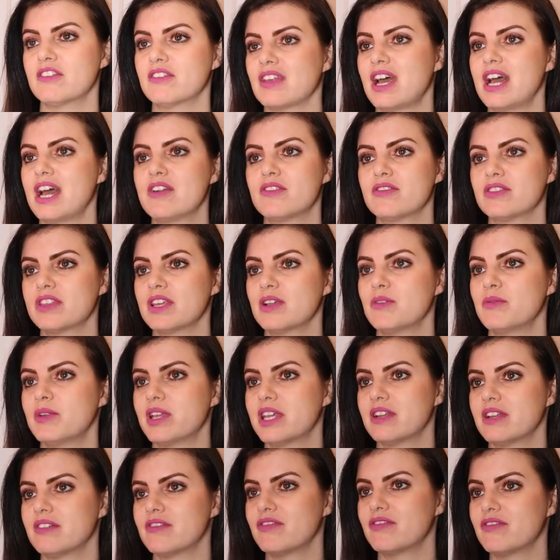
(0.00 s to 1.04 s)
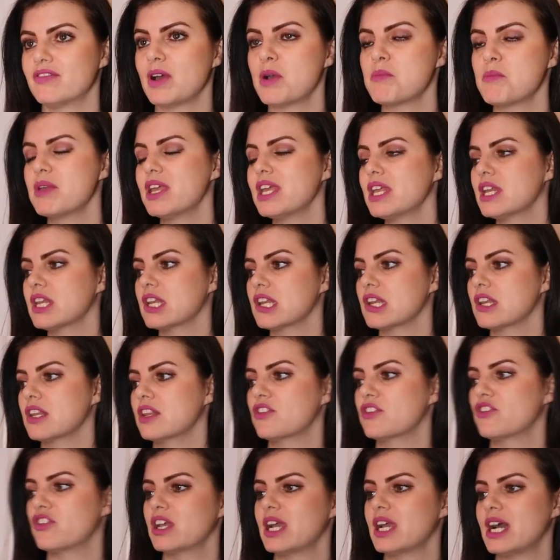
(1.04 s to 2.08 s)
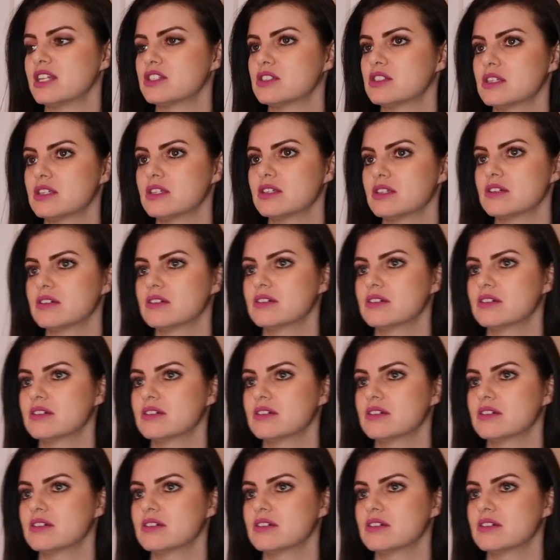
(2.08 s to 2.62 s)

is, I don't think we can, I mean, she got 2.